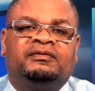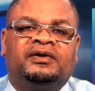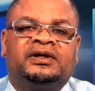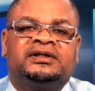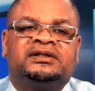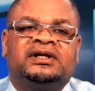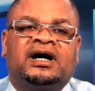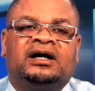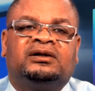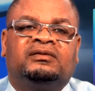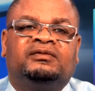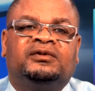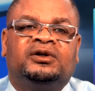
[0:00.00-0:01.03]
for the
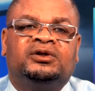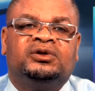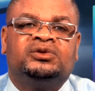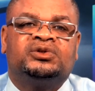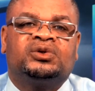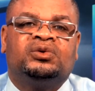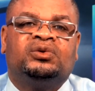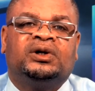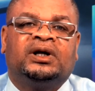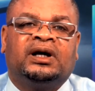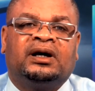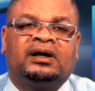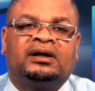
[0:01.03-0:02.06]
start of the new school
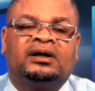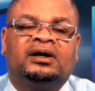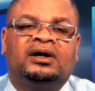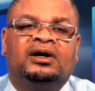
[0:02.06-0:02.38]
year